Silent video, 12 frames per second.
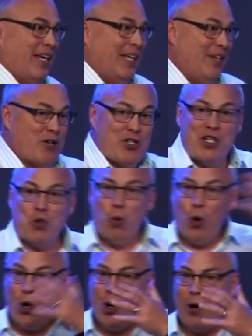there's this
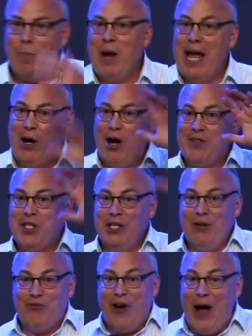worm, and all of a sudden
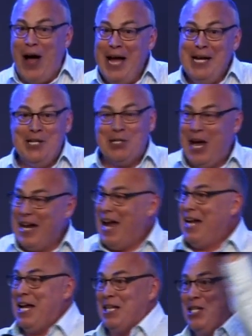the vine, he's like,
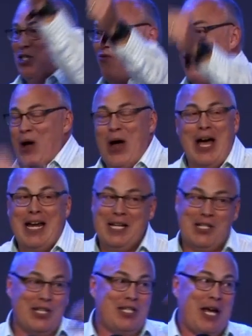I got this vine,
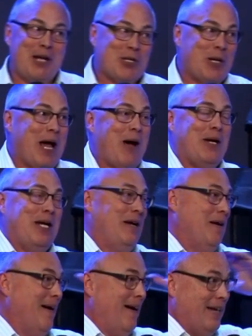it's a desert out
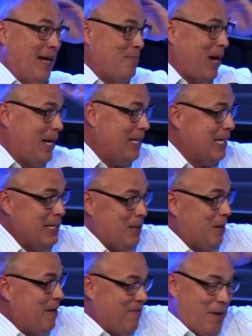here. I, am not, you
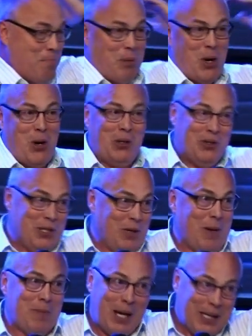know, if I'm bald, you know,
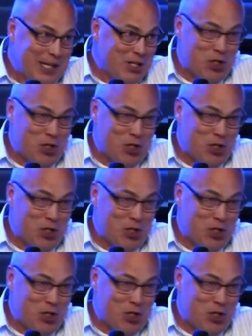I'm not getting